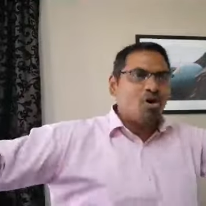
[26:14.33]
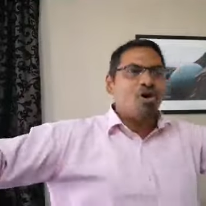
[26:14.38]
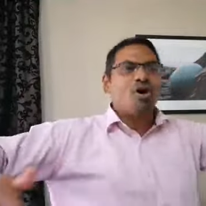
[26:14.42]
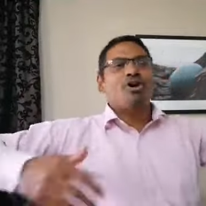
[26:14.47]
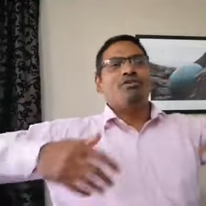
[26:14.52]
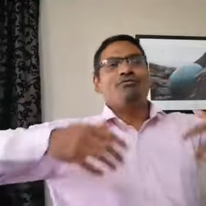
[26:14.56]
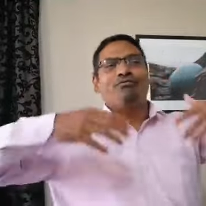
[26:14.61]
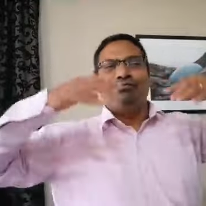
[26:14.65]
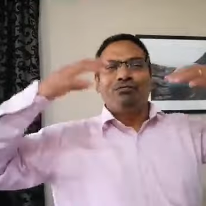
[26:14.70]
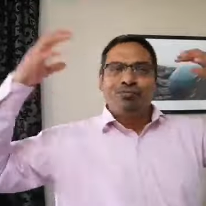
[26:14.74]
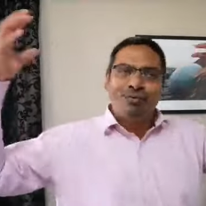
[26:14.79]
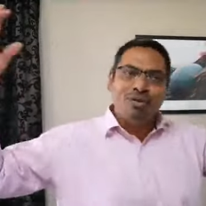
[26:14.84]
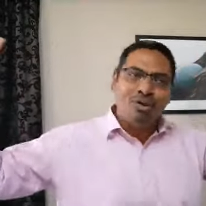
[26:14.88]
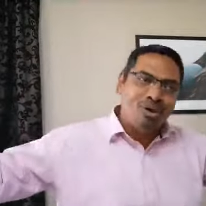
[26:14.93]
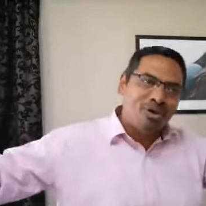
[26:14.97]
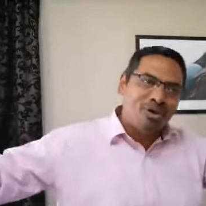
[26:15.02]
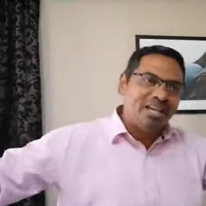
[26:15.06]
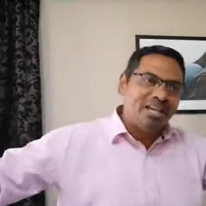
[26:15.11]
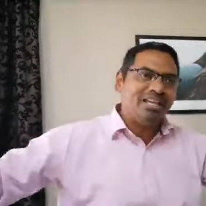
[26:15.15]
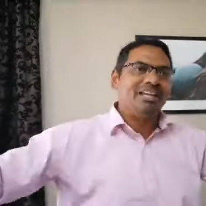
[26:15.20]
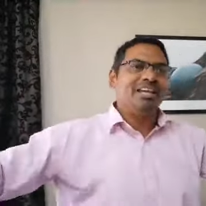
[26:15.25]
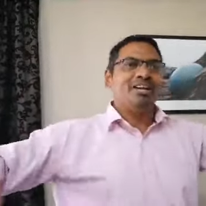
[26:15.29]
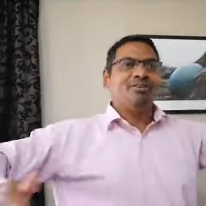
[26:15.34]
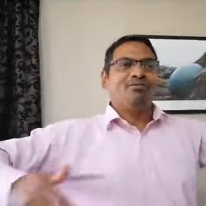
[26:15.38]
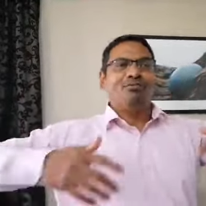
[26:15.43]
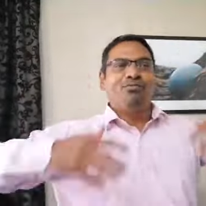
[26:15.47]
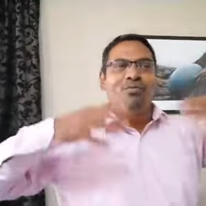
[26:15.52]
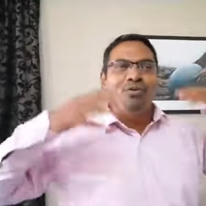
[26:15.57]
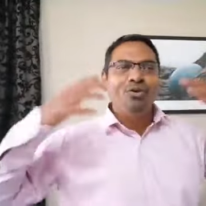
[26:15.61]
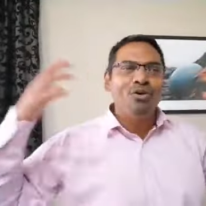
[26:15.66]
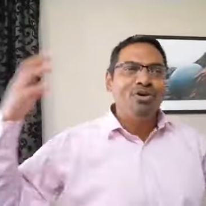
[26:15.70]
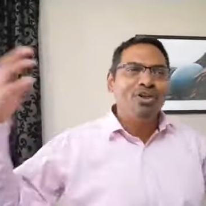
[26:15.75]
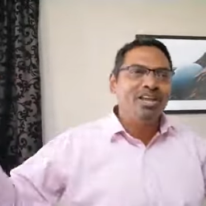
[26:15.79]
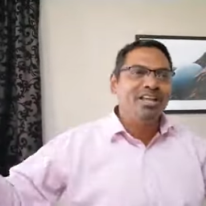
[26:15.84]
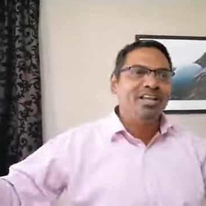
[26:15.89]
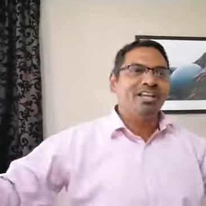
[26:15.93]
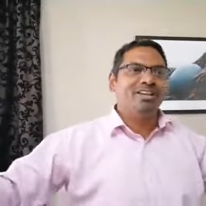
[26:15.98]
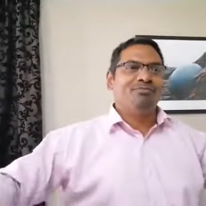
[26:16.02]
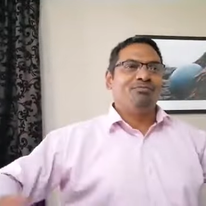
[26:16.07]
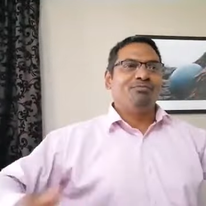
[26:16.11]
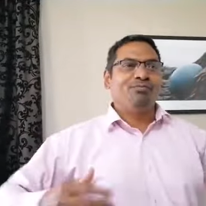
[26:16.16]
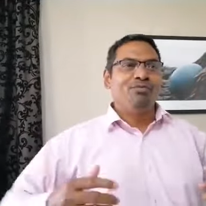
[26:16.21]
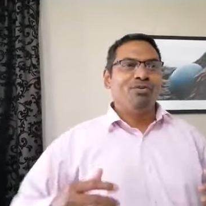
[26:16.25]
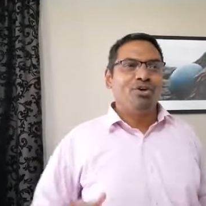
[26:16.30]
on flowing and flowing
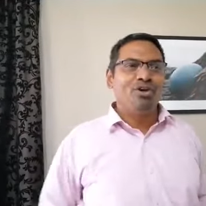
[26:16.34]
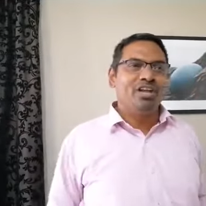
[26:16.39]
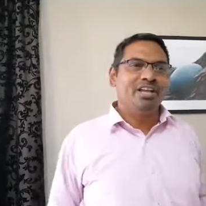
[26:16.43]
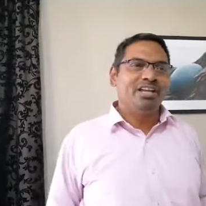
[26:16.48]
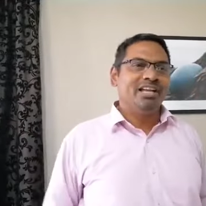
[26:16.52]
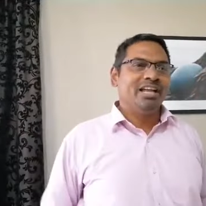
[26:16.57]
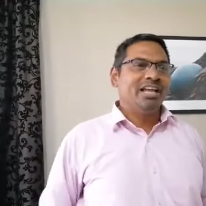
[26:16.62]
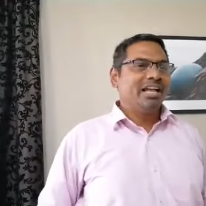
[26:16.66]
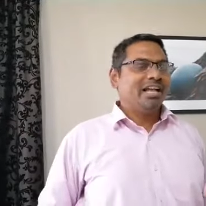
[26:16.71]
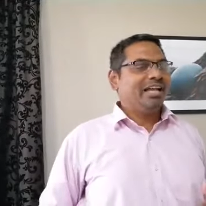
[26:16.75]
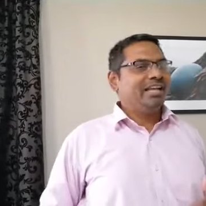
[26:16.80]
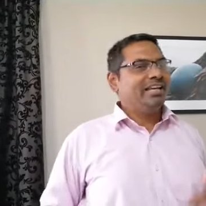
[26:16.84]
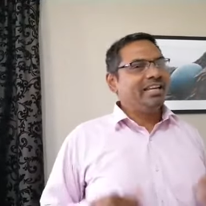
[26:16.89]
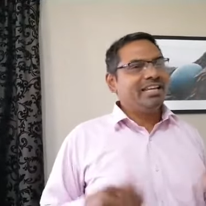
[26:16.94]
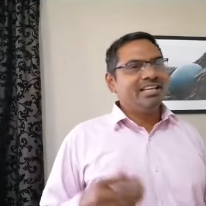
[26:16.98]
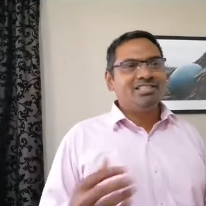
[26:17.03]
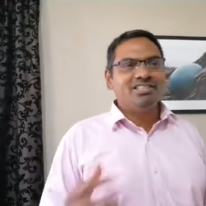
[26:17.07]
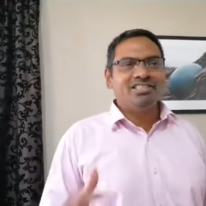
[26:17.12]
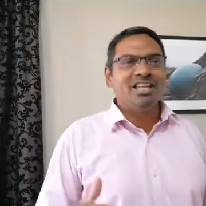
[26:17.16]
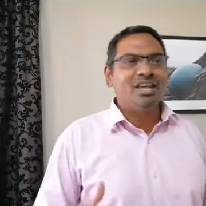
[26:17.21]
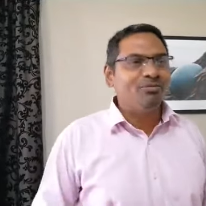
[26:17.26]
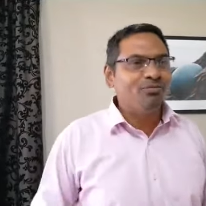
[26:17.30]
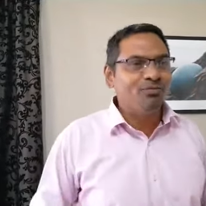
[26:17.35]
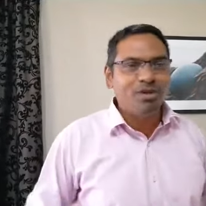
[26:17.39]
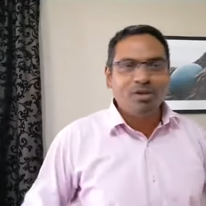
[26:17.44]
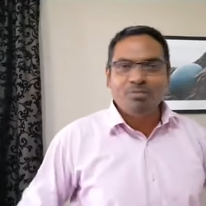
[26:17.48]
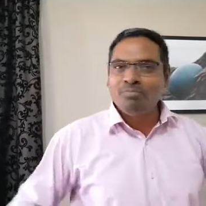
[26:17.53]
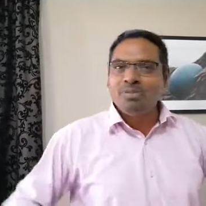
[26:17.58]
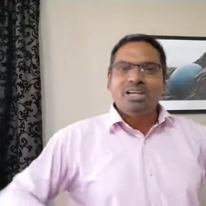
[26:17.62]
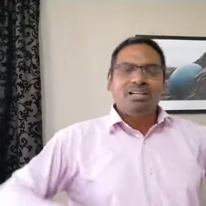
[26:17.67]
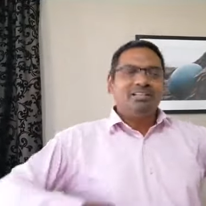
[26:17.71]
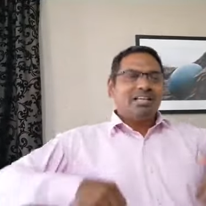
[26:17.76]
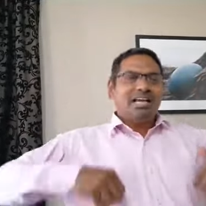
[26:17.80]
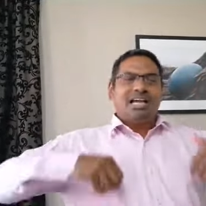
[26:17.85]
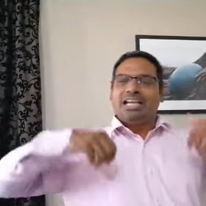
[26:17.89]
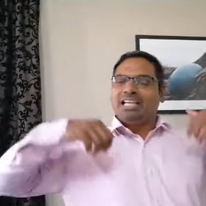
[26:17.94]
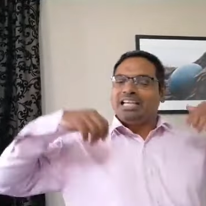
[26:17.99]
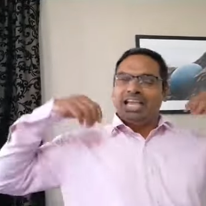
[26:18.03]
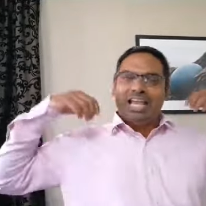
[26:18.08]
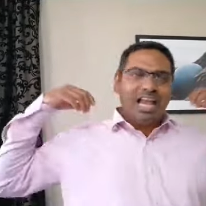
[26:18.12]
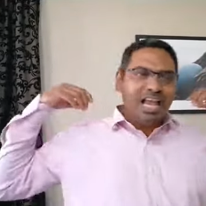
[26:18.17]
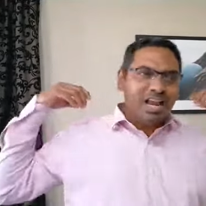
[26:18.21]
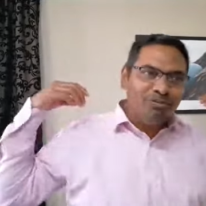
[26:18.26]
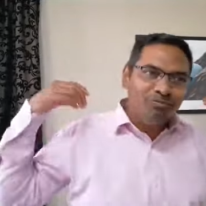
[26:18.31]
and flowing. And next time we meet
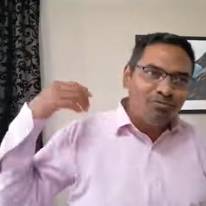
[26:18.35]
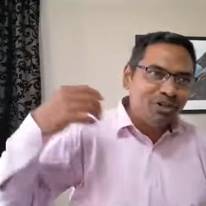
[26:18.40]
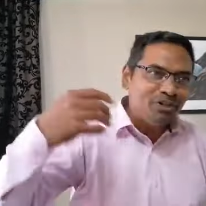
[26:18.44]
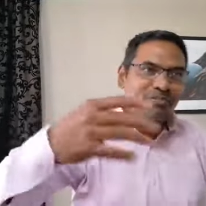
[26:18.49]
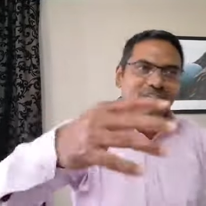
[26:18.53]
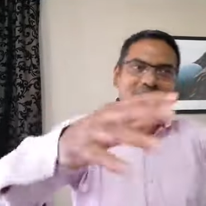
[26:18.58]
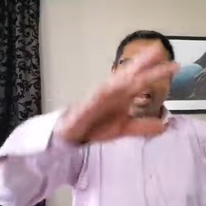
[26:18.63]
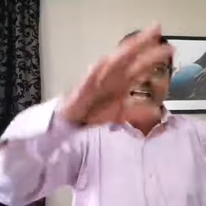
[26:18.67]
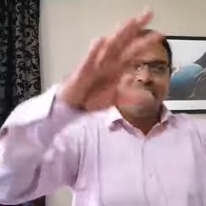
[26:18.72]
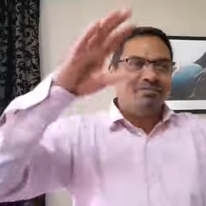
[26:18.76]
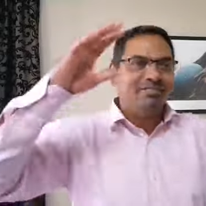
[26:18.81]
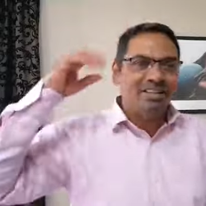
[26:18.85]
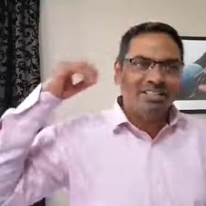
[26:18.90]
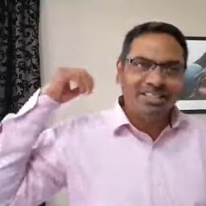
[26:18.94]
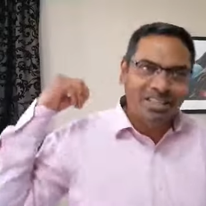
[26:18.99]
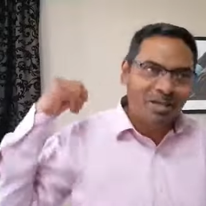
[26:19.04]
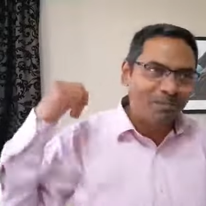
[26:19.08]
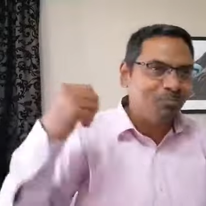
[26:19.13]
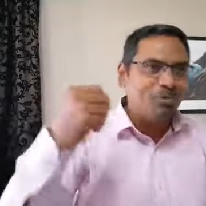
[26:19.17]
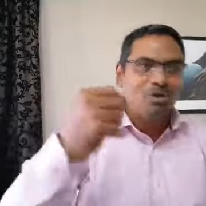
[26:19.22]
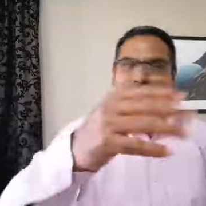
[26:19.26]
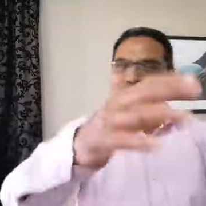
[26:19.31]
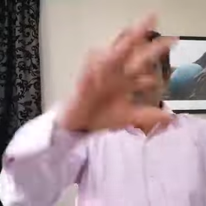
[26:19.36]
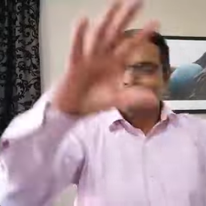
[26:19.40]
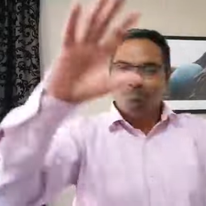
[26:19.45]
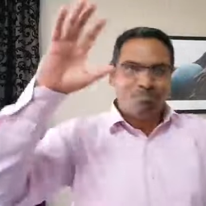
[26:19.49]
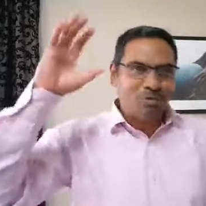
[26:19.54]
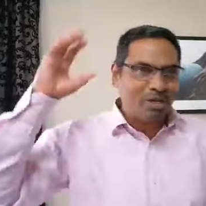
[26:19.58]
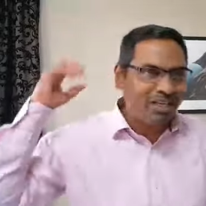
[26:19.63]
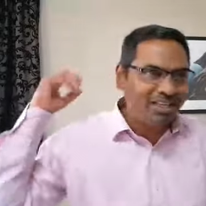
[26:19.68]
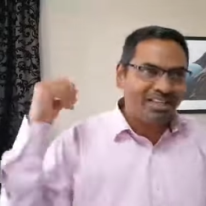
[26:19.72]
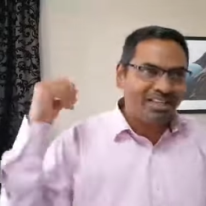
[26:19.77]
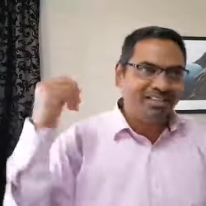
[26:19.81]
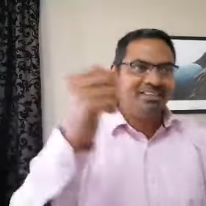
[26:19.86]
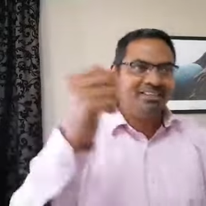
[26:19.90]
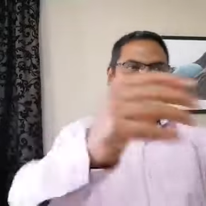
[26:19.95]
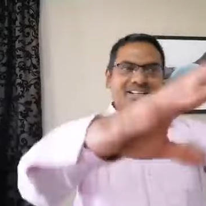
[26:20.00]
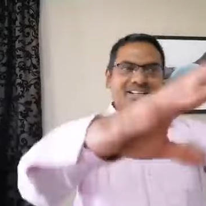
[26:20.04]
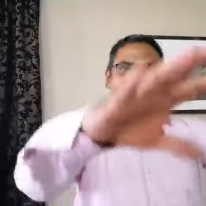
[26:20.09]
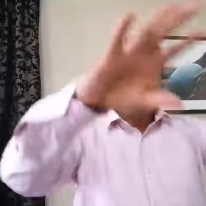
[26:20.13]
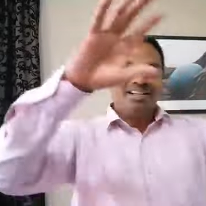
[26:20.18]
again, we I will keep on speaking.